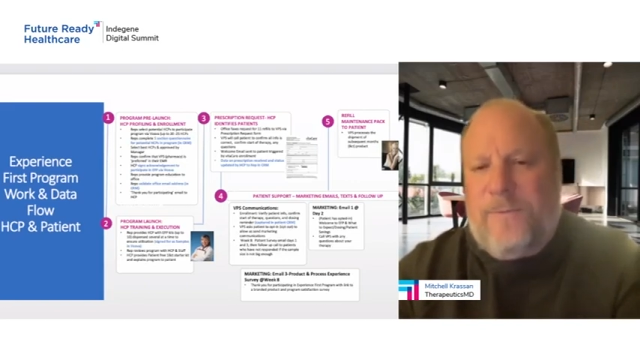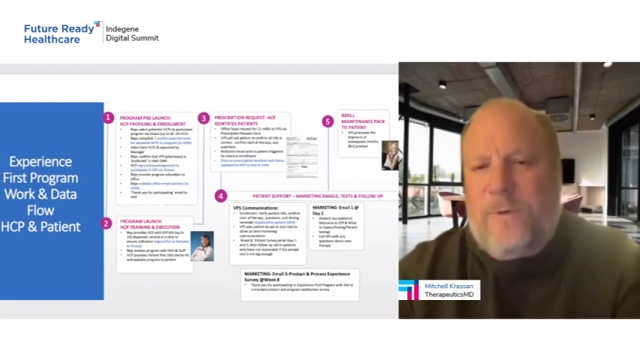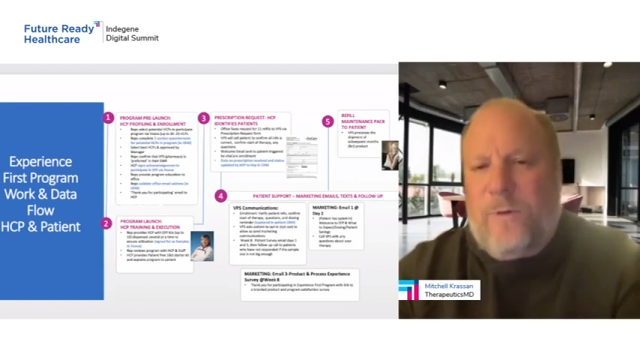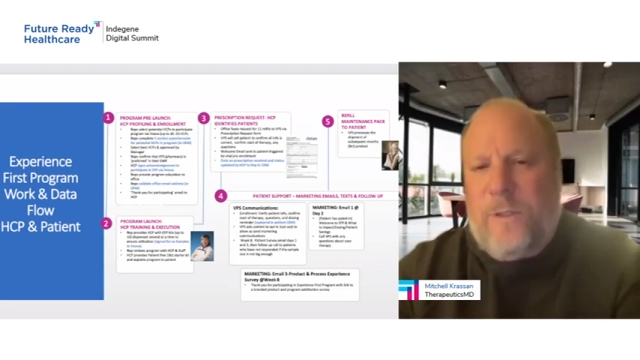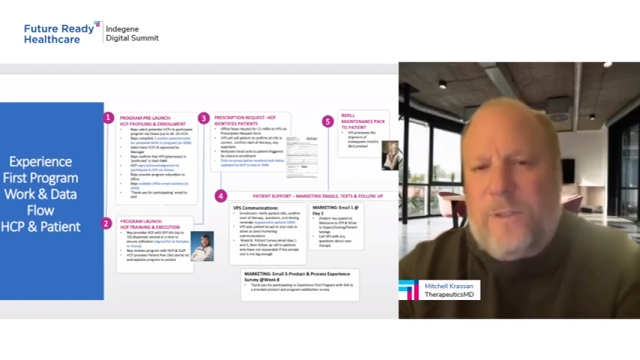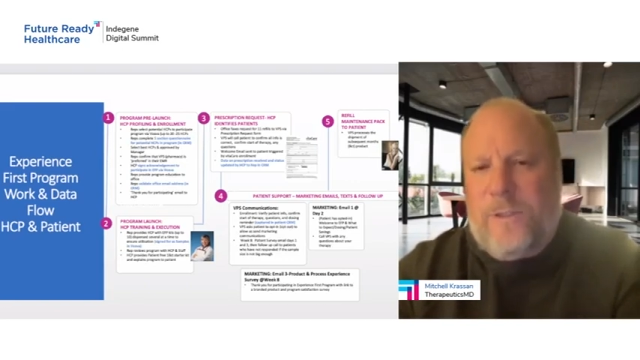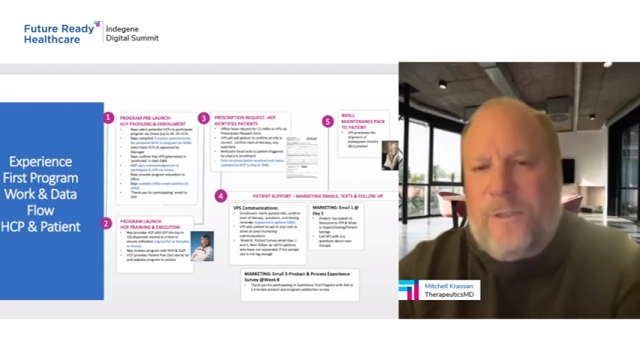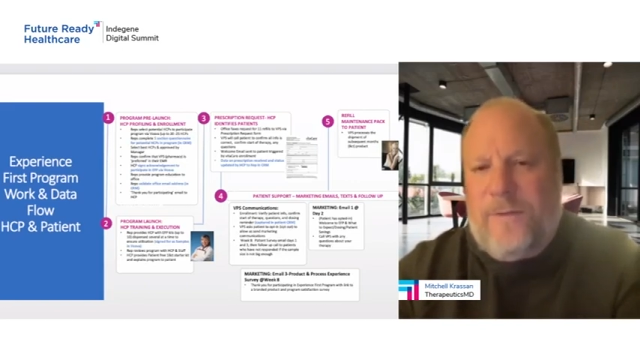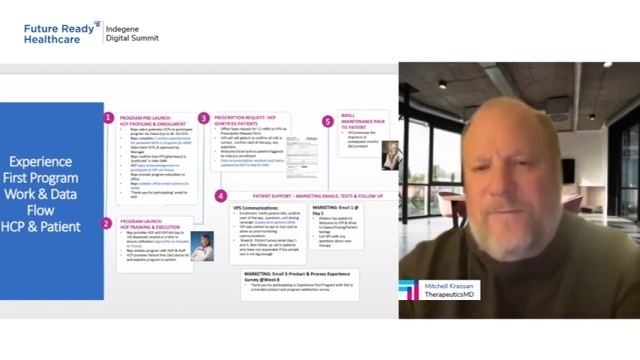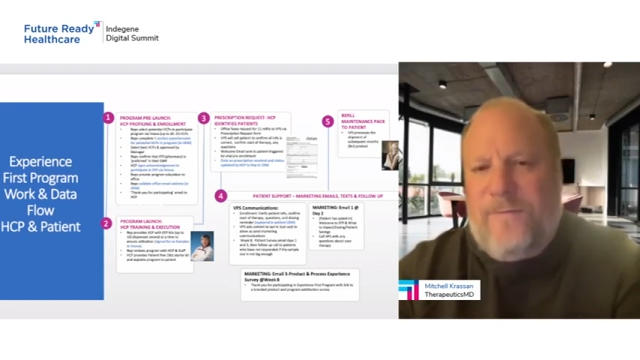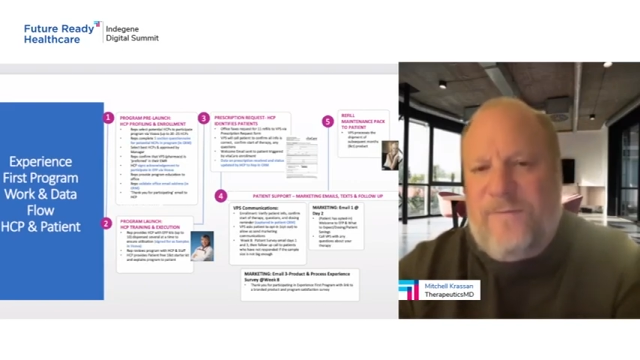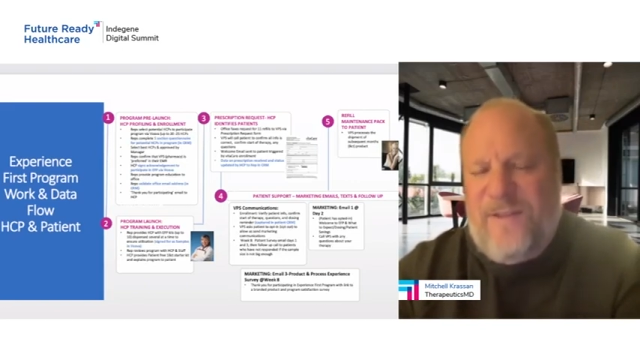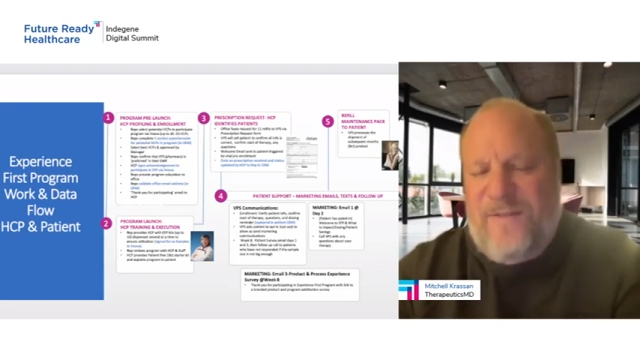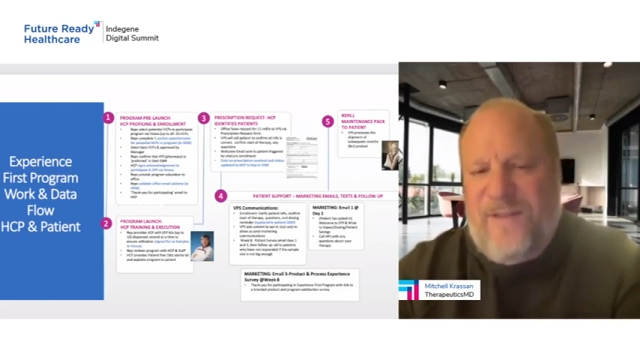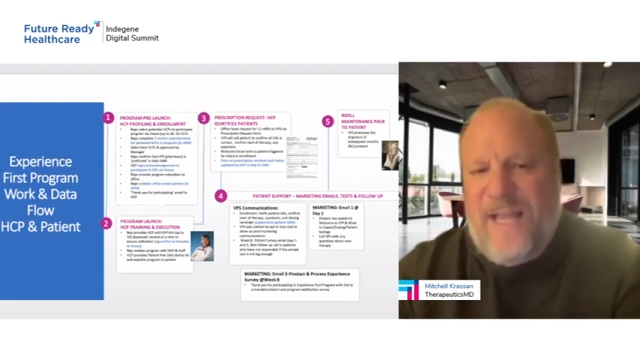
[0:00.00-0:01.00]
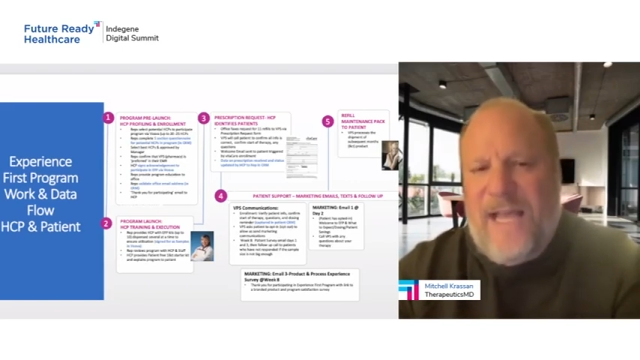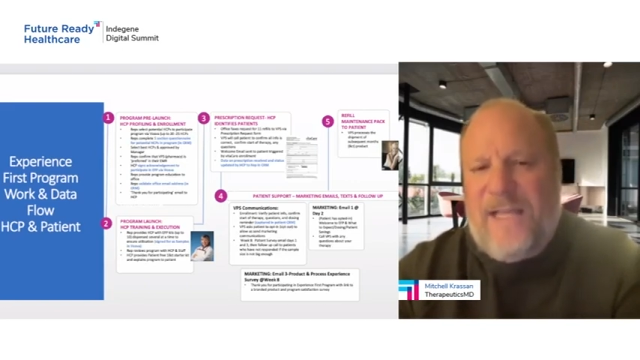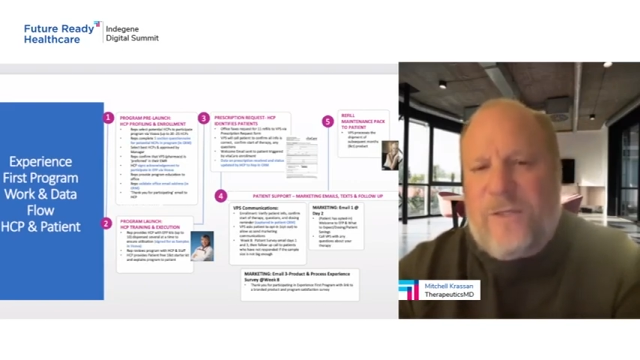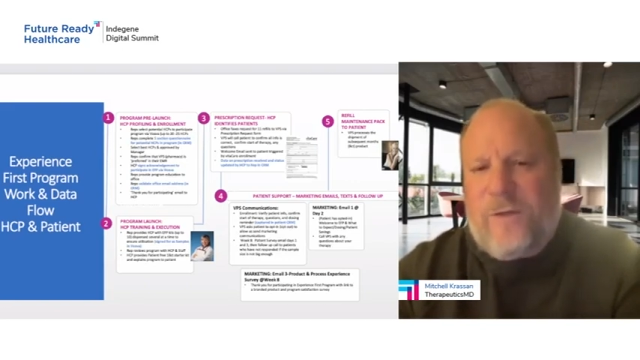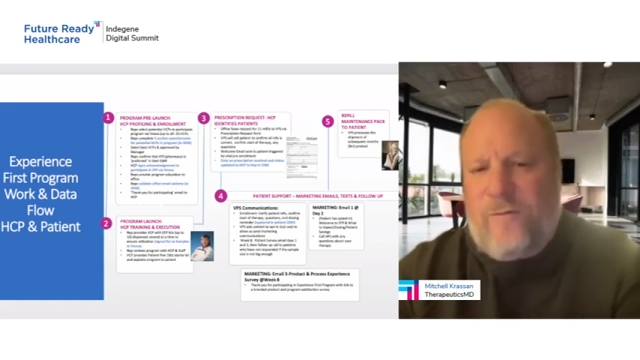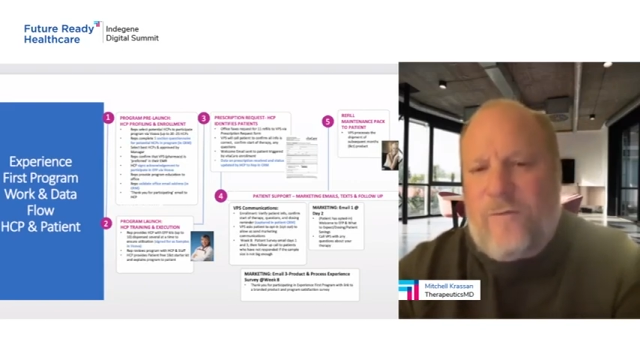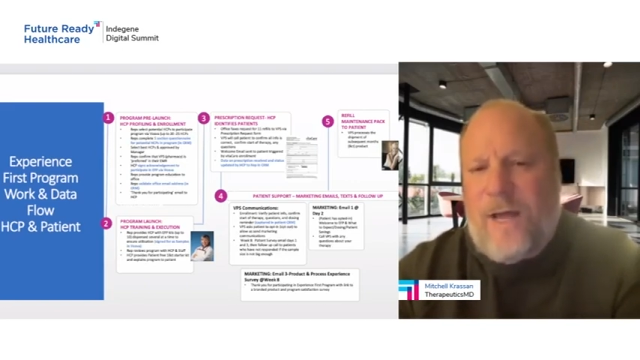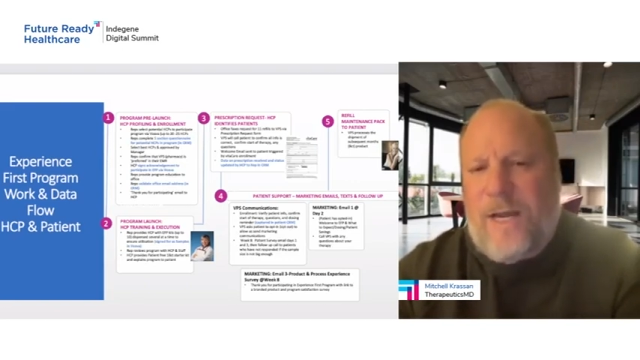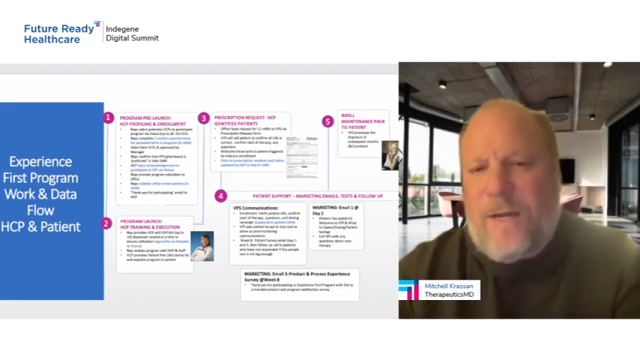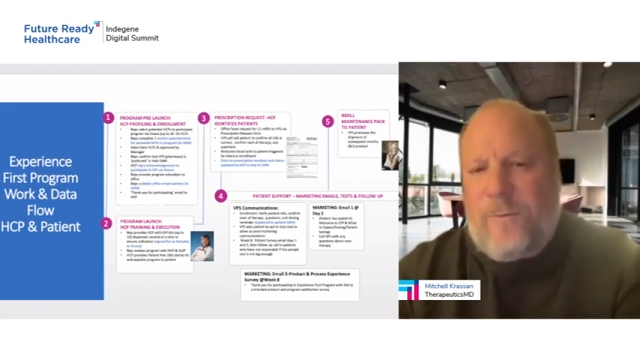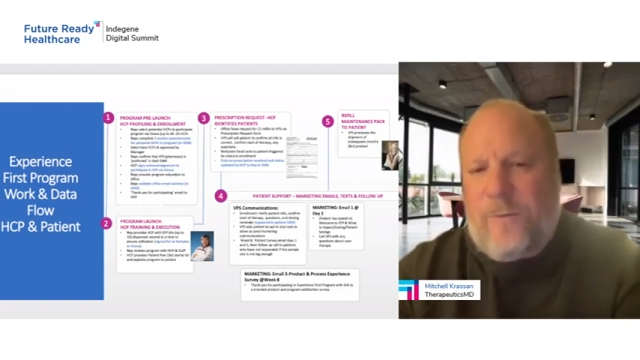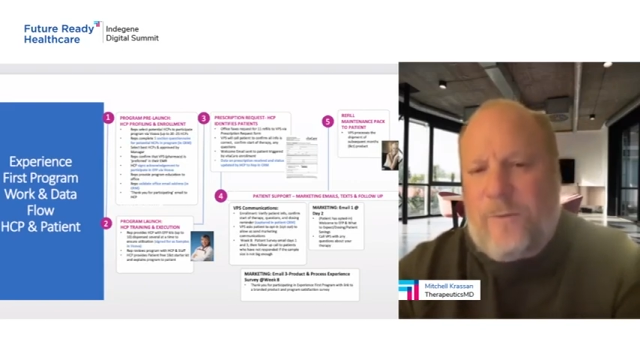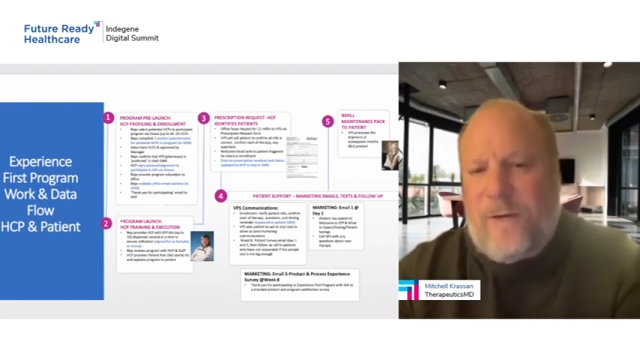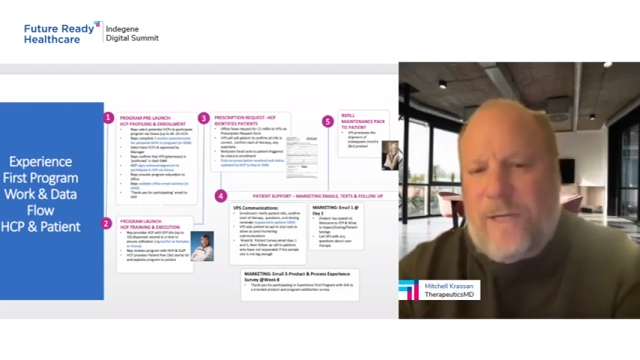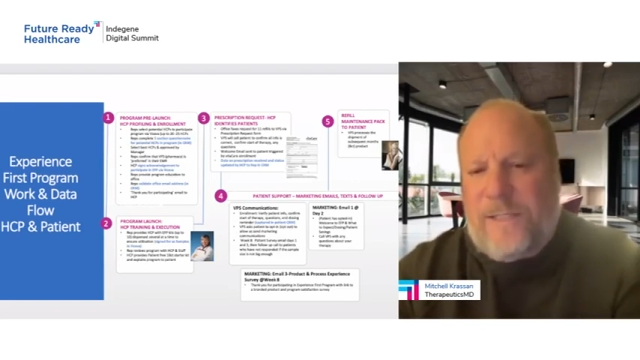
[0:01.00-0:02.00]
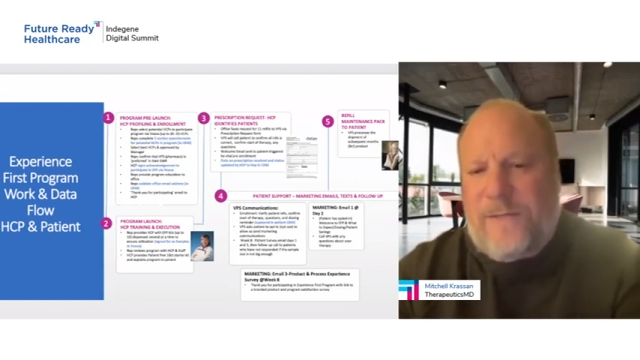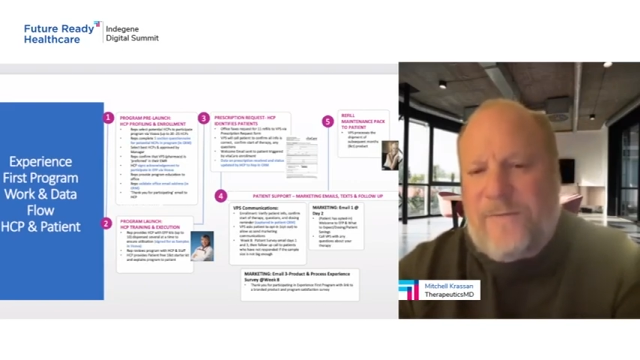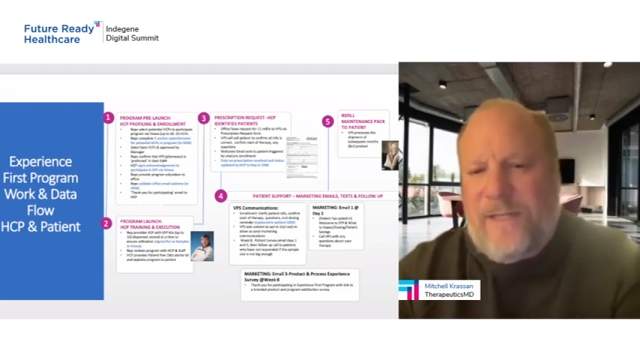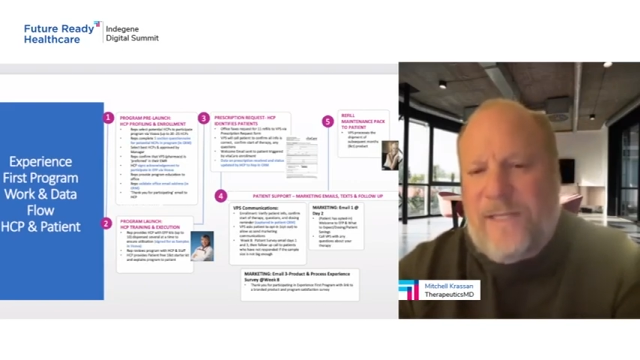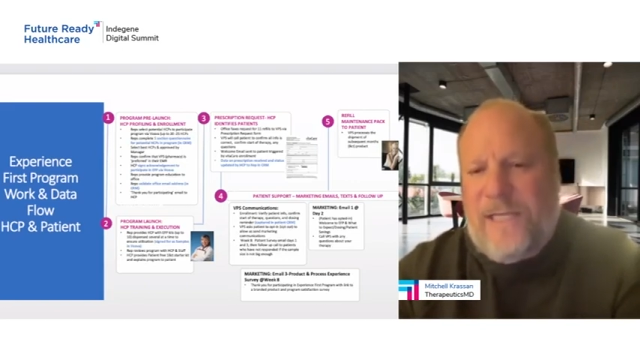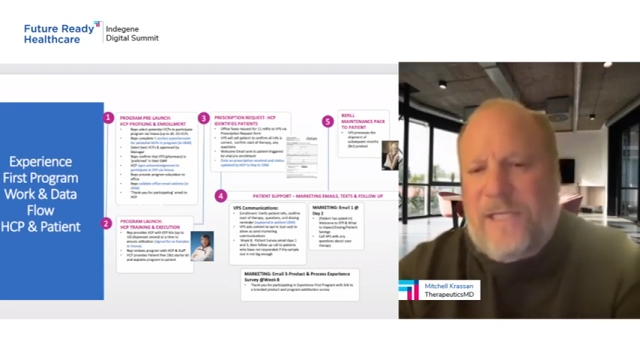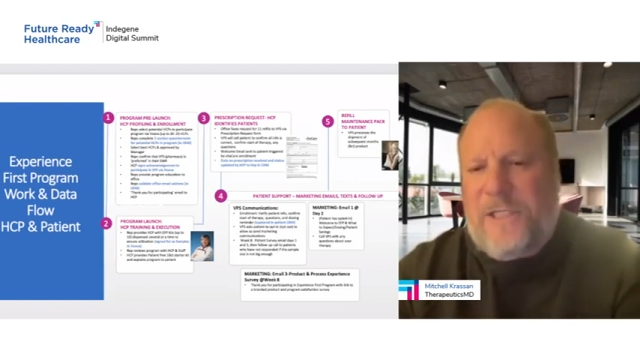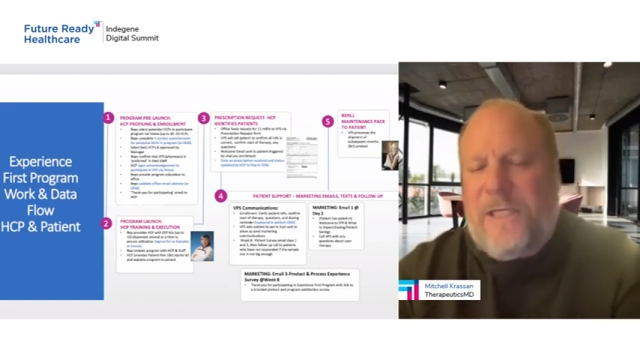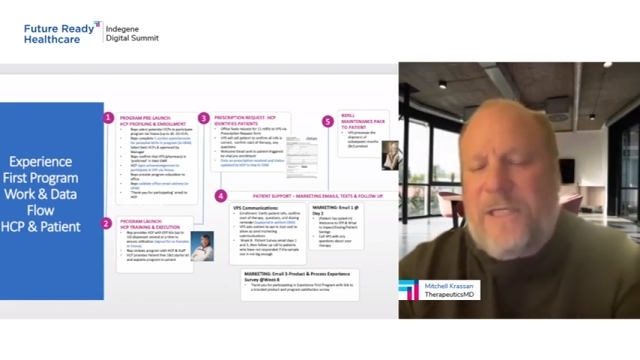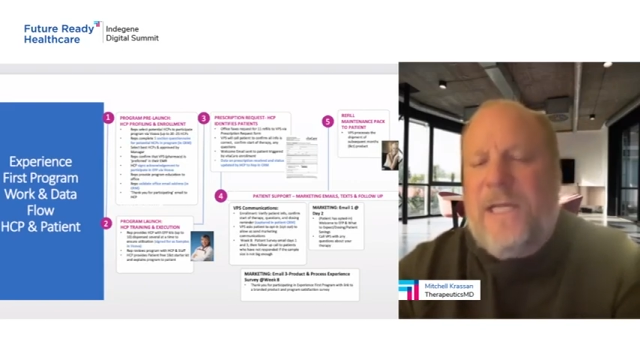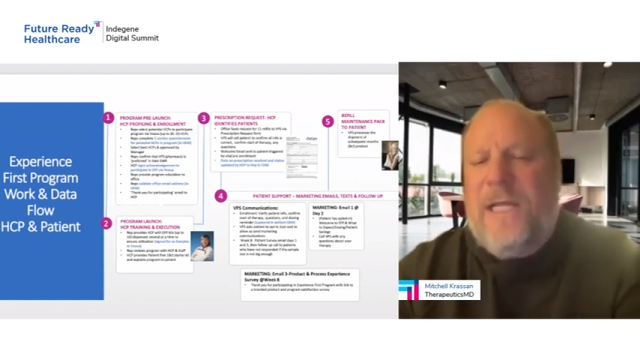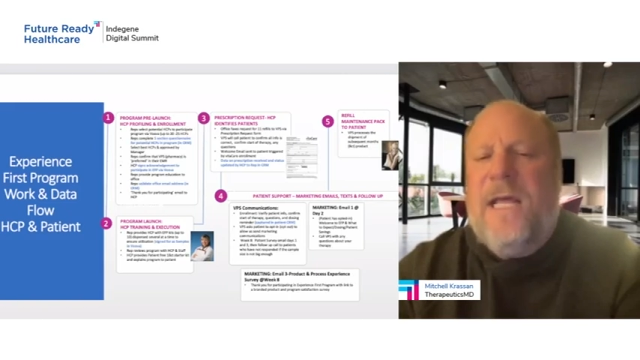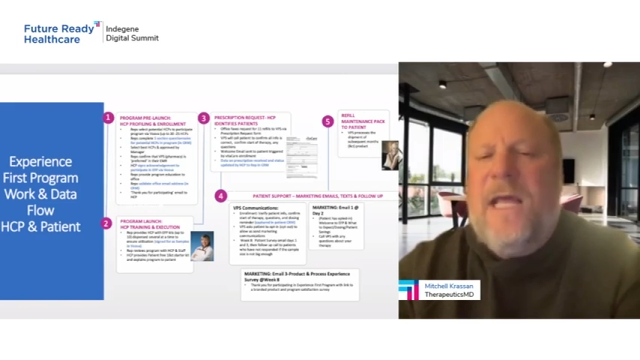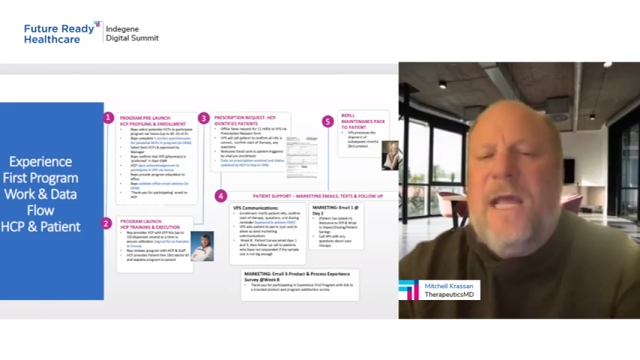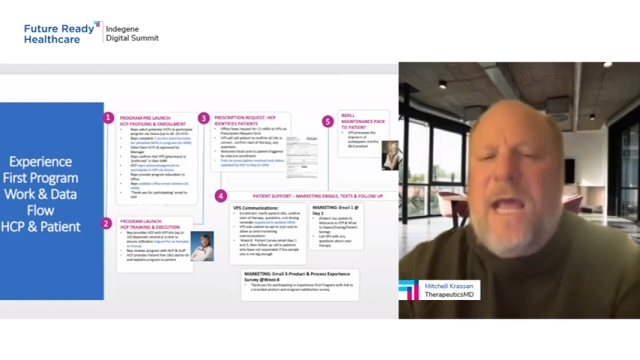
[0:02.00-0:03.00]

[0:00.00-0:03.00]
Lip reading: because VVA is a chronic progressive condition